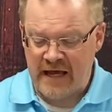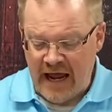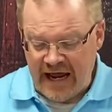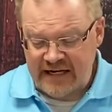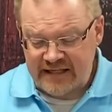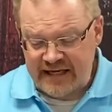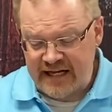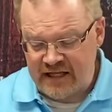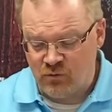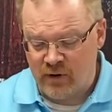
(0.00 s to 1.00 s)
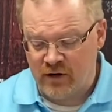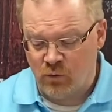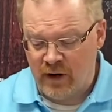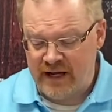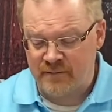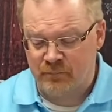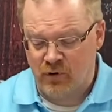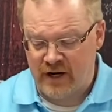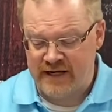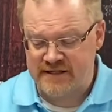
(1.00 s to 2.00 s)
And again he went away and
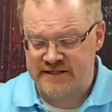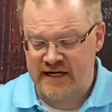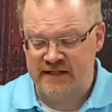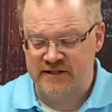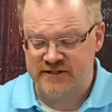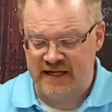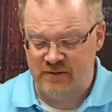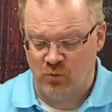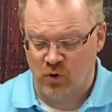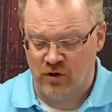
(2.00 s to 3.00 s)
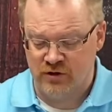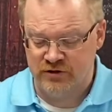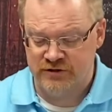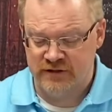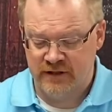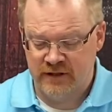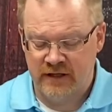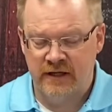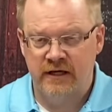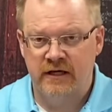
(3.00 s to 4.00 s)
prayed, saying the same words.
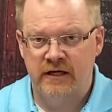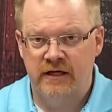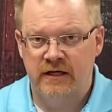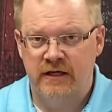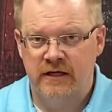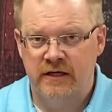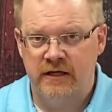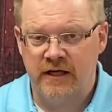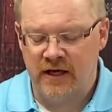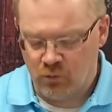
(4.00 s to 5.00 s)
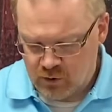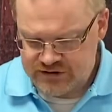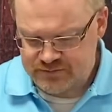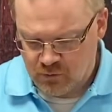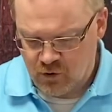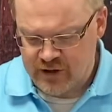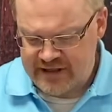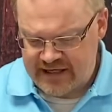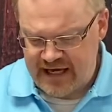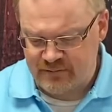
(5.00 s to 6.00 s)
And once more he
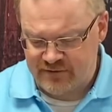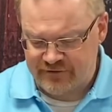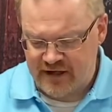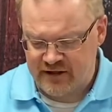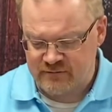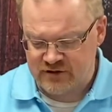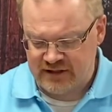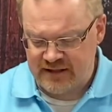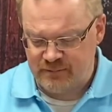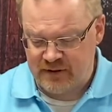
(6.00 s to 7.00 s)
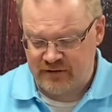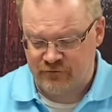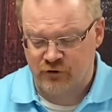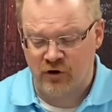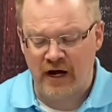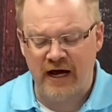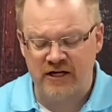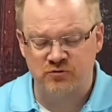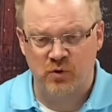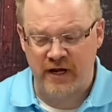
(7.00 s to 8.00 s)
came and found them sleeping, for their
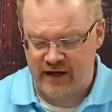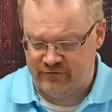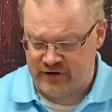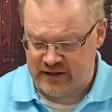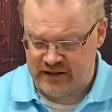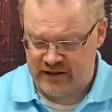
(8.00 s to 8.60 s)
eyes were heavy,